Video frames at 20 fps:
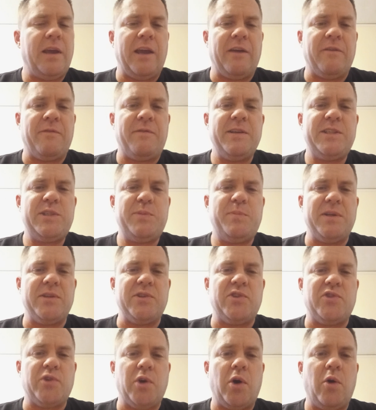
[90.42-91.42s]
if it's
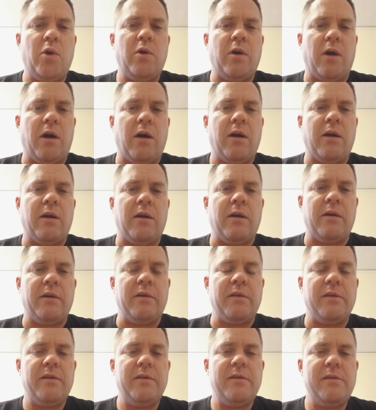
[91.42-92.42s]
been so
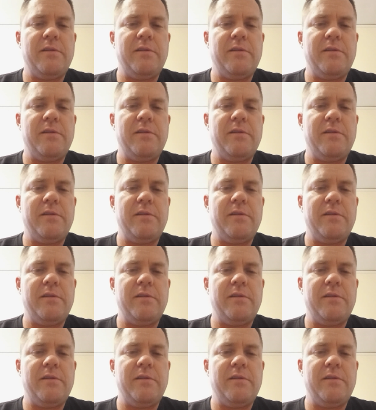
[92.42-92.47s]
hard